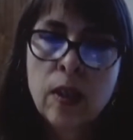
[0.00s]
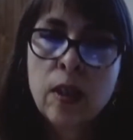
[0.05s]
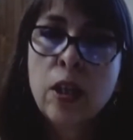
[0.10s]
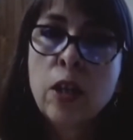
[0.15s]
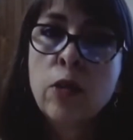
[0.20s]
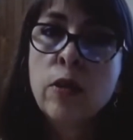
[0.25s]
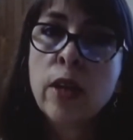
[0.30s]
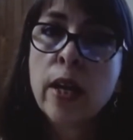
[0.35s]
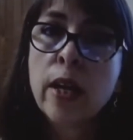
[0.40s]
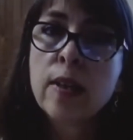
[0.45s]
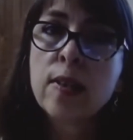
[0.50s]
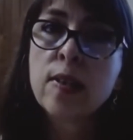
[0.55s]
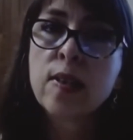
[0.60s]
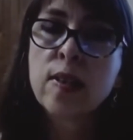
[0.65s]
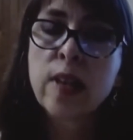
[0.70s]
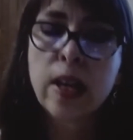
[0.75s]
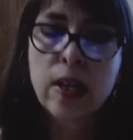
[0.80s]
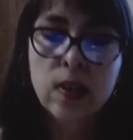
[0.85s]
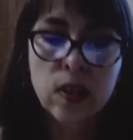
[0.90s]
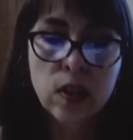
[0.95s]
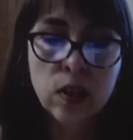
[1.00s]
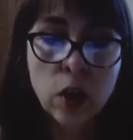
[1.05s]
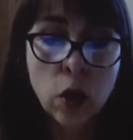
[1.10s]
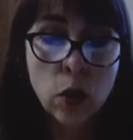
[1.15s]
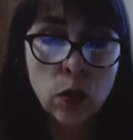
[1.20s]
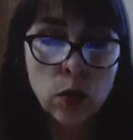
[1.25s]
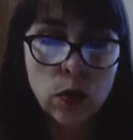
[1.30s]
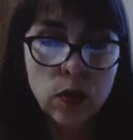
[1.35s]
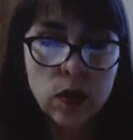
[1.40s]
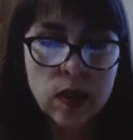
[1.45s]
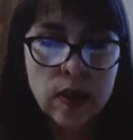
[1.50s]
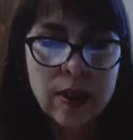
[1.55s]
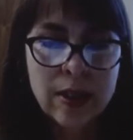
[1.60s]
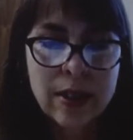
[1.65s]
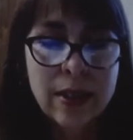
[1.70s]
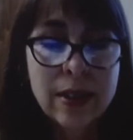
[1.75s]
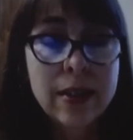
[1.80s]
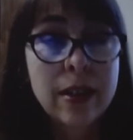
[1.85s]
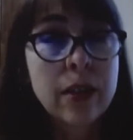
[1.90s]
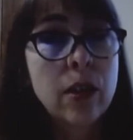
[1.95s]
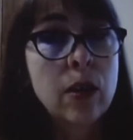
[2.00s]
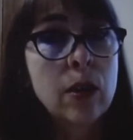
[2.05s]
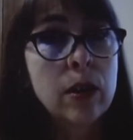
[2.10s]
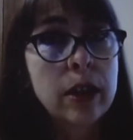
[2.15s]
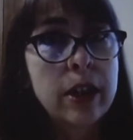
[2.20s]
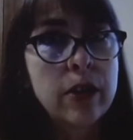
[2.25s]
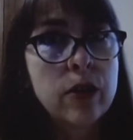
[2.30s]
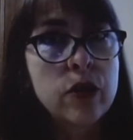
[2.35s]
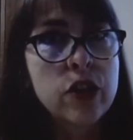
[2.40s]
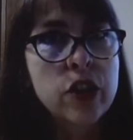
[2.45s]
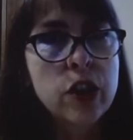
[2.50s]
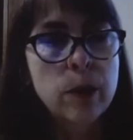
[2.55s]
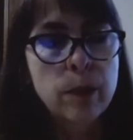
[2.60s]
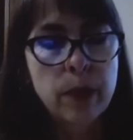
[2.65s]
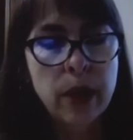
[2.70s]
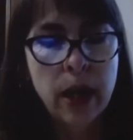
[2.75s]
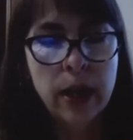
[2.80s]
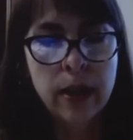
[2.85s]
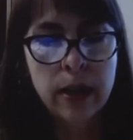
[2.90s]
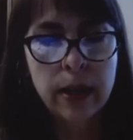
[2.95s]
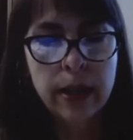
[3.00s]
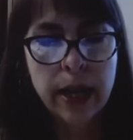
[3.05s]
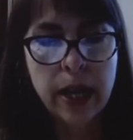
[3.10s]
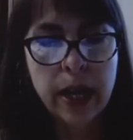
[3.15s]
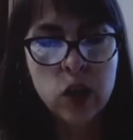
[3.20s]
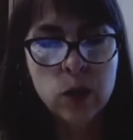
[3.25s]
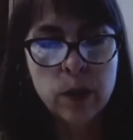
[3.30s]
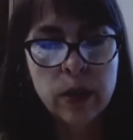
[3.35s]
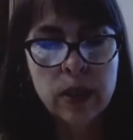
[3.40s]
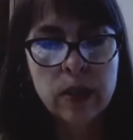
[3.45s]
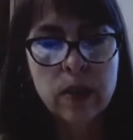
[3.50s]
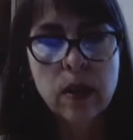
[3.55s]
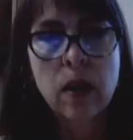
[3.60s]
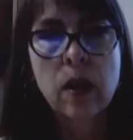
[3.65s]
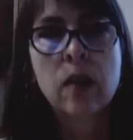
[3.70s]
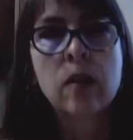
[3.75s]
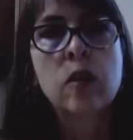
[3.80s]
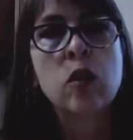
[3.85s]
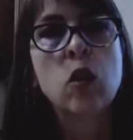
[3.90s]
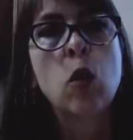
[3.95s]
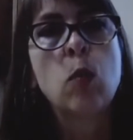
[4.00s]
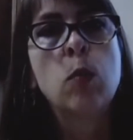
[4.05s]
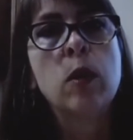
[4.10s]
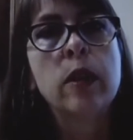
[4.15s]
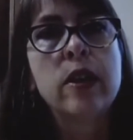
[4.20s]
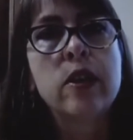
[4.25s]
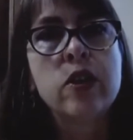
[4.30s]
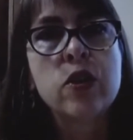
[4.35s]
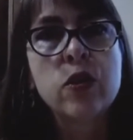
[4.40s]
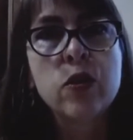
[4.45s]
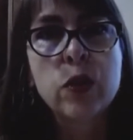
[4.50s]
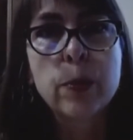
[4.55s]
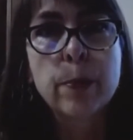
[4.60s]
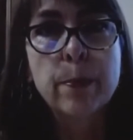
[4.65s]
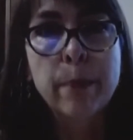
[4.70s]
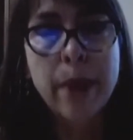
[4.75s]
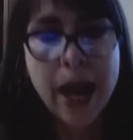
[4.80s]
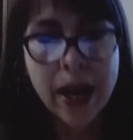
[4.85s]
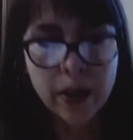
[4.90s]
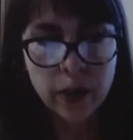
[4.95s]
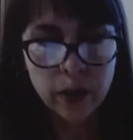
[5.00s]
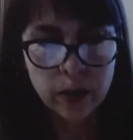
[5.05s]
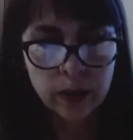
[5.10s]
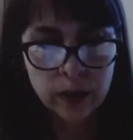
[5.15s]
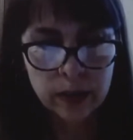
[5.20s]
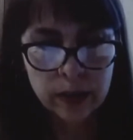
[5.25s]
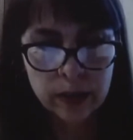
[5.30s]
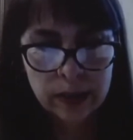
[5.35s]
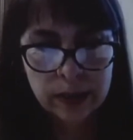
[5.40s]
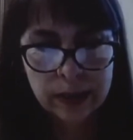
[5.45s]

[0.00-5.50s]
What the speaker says: The United States knows that our leadership and engagement on global issues matter.